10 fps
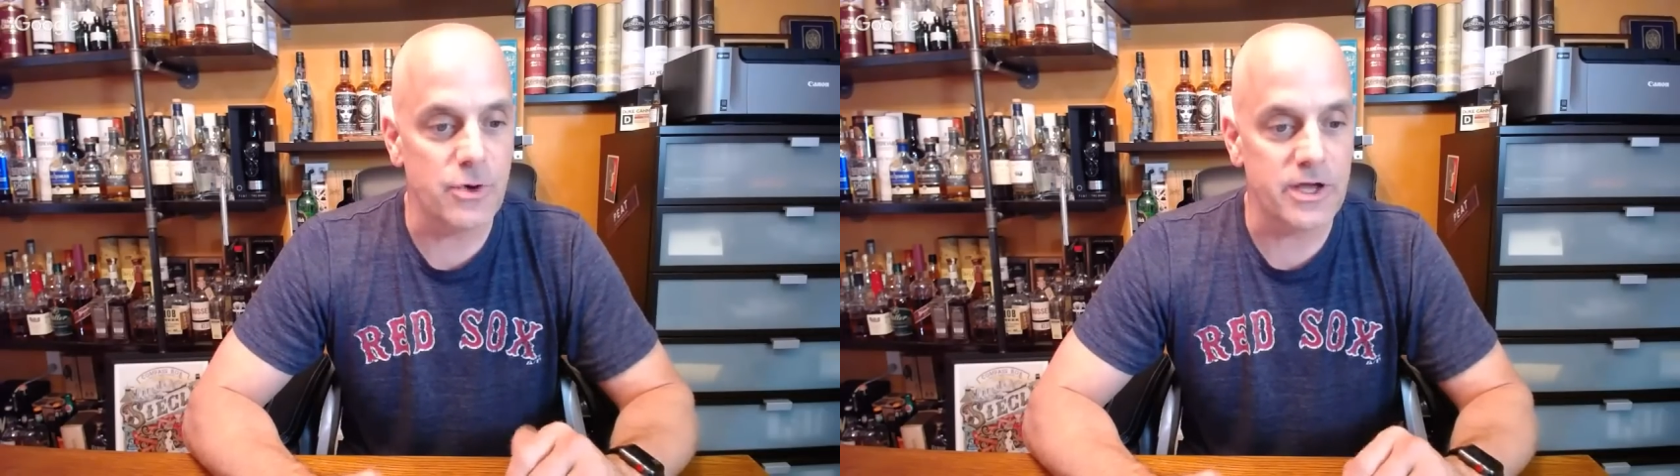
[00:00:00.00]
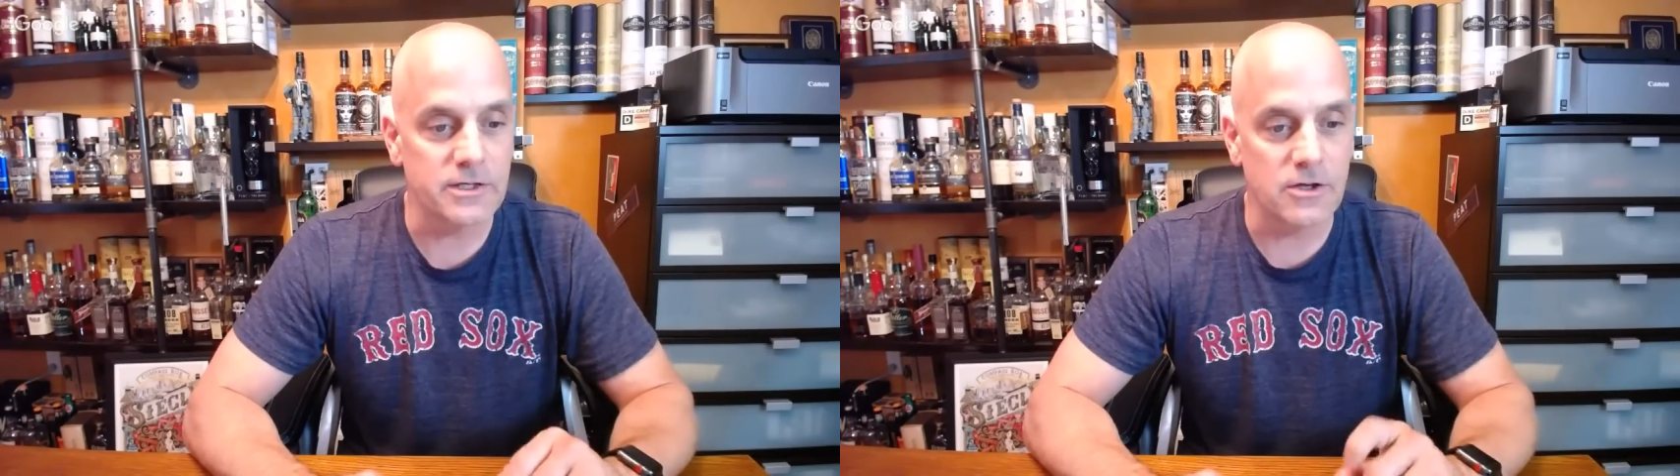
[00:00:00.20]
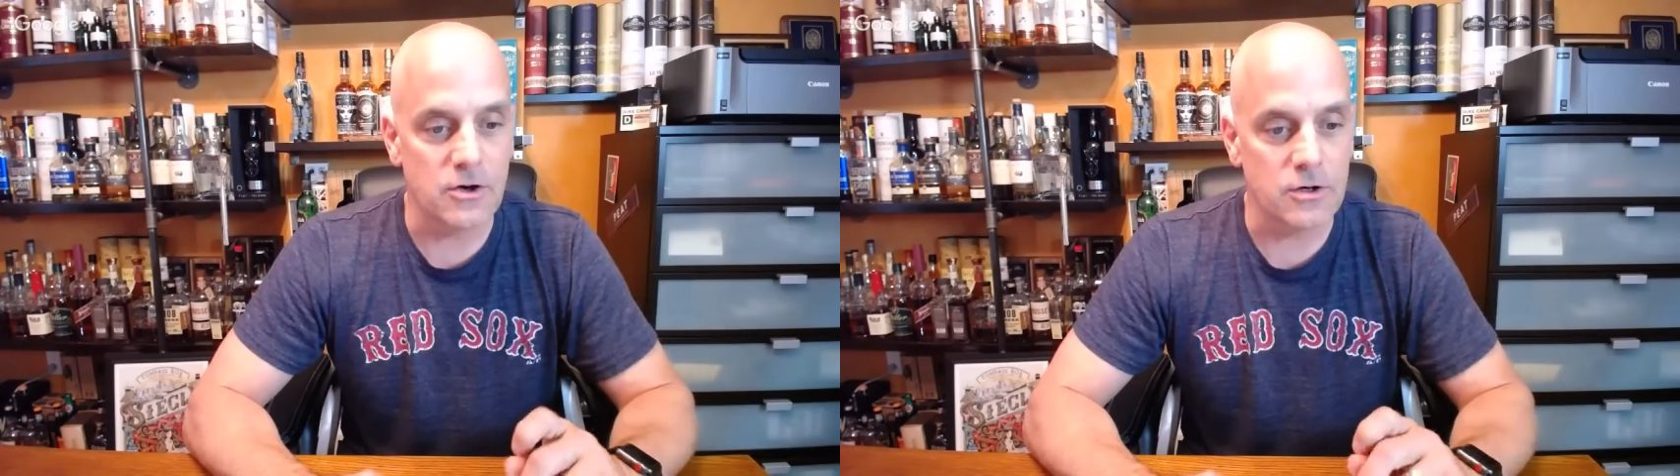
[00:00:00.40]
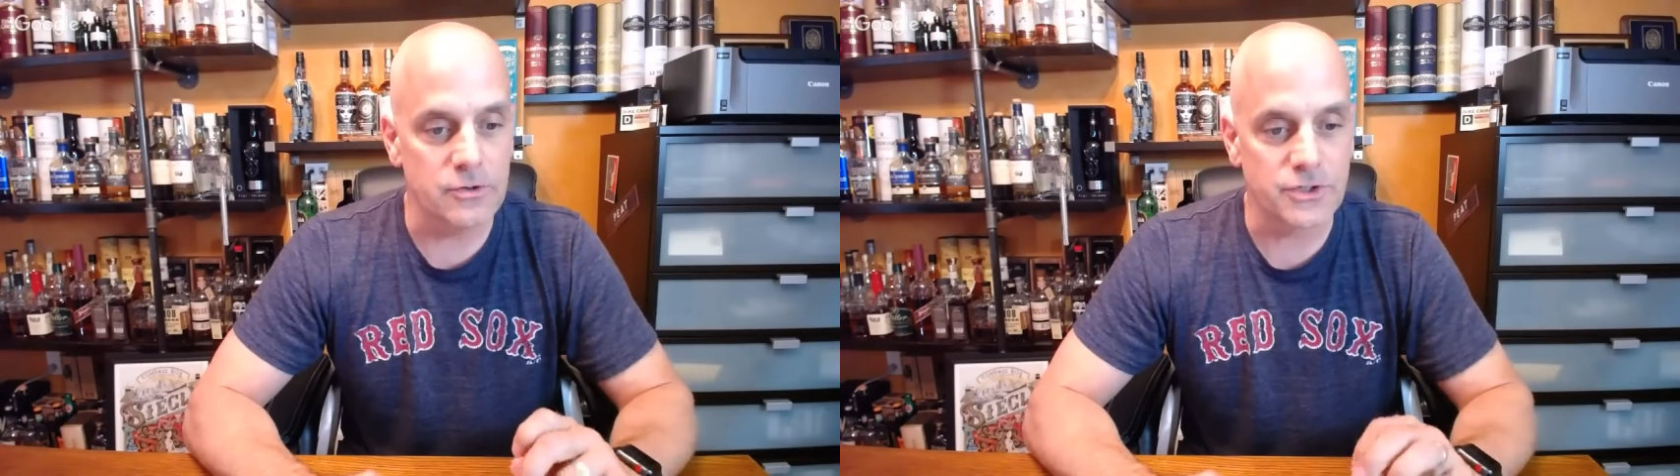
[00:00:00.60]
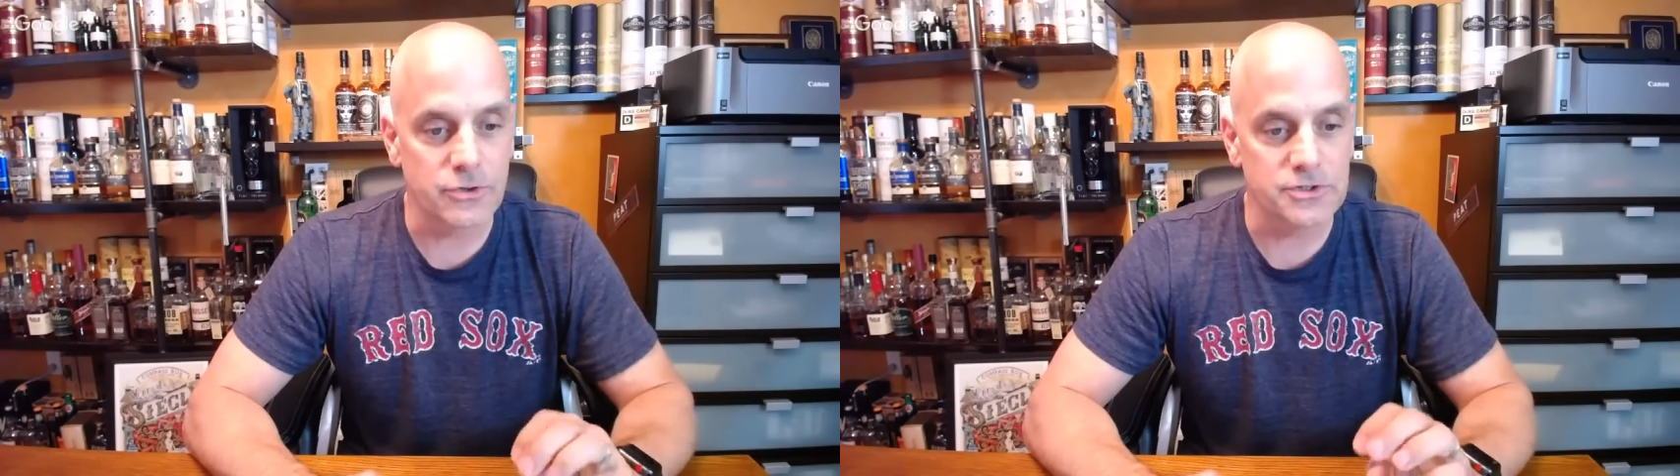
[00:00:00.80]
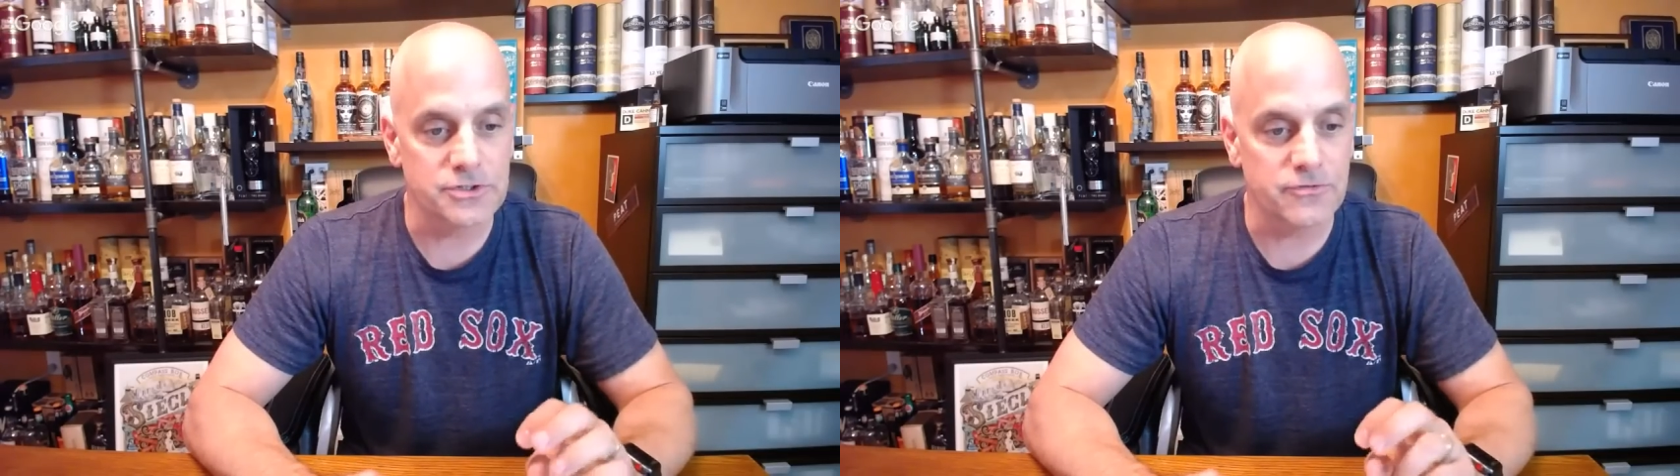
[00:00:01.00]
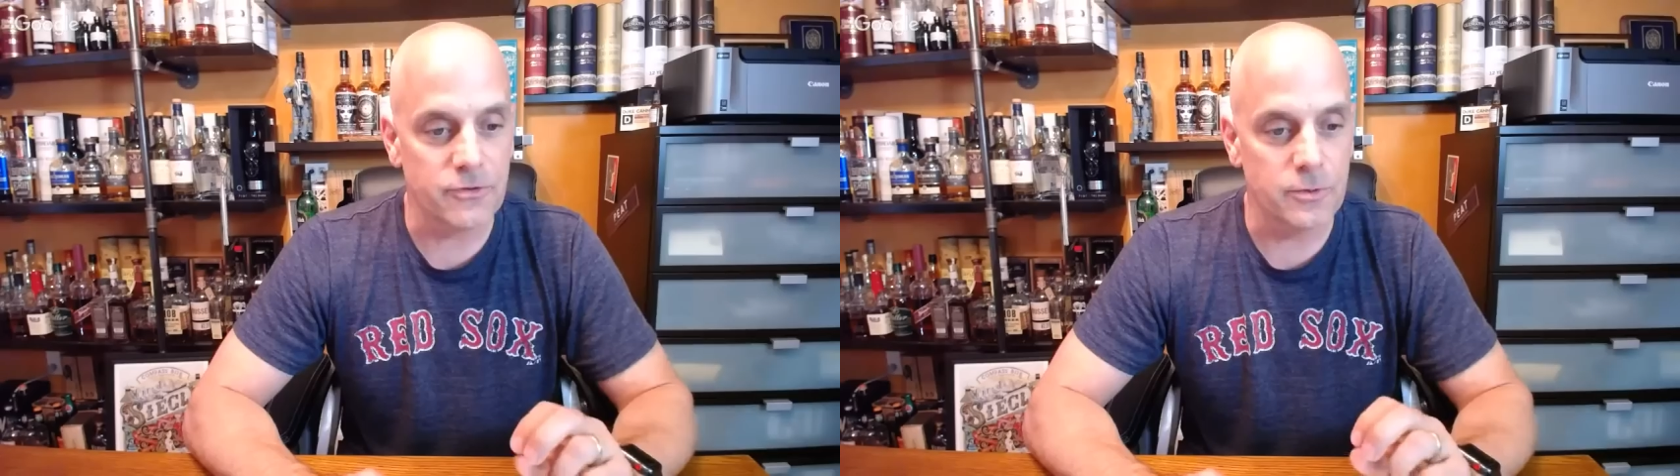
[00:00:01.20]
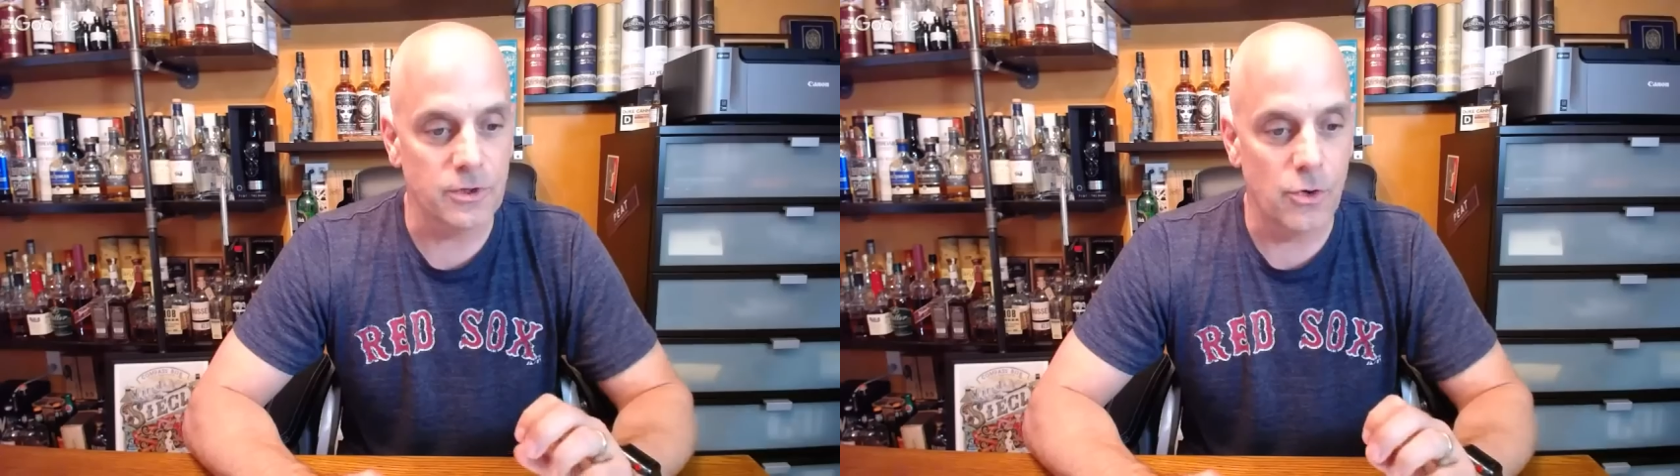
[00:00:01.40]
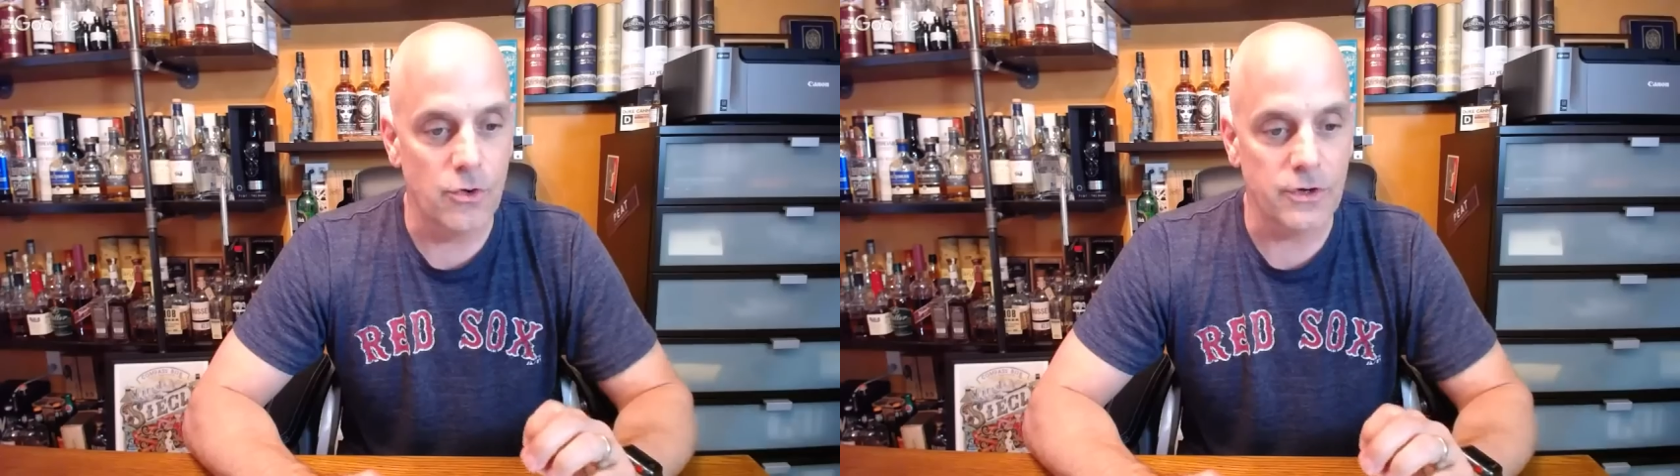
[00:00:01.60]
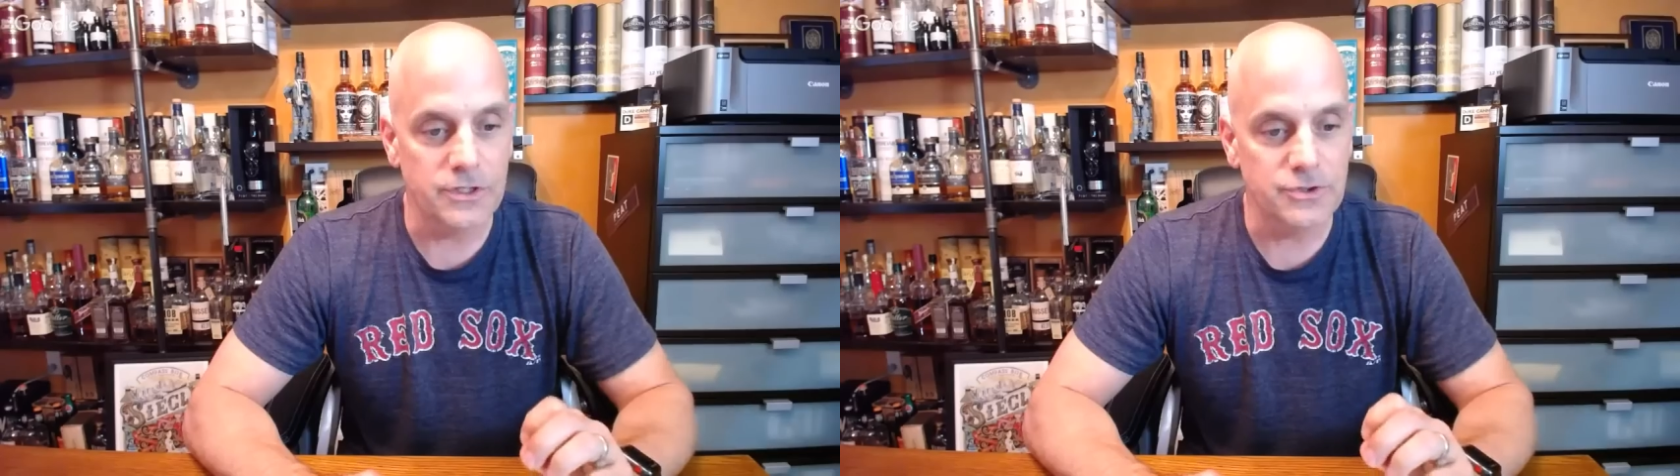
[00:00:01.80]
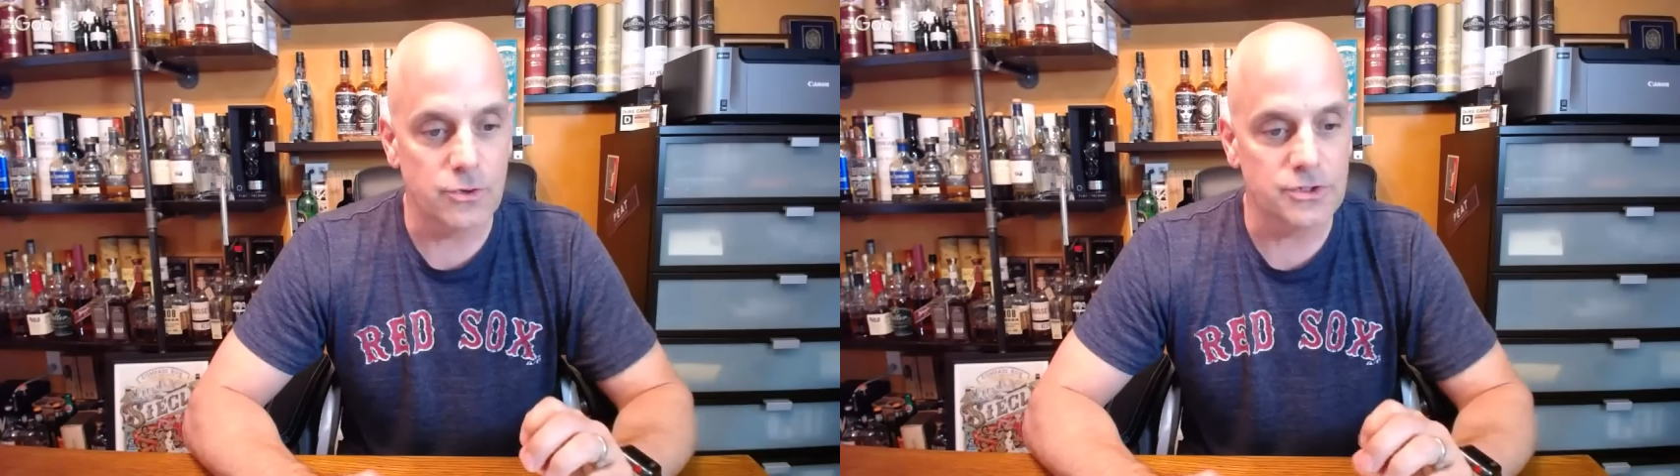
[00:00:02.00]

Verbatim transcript: Dwayne Large, Christopher Malloy, George